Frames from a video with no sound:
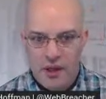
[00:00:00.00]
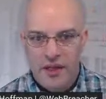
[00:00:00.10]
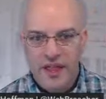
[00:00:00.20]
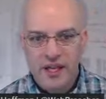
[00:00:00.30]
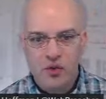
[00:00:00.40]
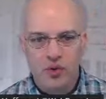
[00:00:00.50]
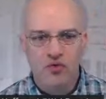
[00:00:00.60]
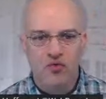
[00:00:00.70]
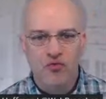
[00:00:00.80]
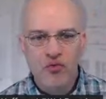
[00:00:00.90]
This was
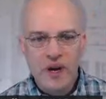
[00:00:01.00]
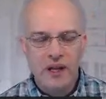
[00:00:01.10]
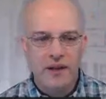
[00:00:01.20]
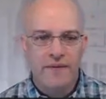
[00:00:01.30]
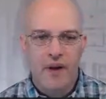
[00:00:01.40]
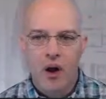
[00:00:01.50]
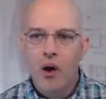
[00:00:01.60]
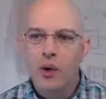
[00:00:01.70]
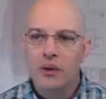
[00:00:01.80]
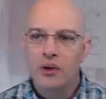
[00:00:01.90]
really, it
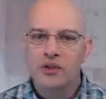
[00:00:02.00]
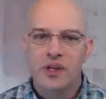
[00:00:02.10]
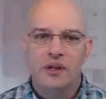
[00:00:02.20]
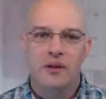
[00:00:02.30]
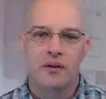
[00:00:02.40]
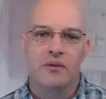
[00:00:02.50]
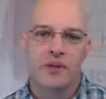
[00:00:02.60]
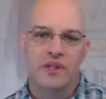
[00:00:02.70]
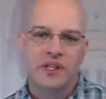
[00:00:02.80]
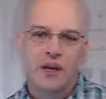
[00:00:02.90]
looks like they're doing
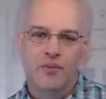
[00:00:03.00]
the same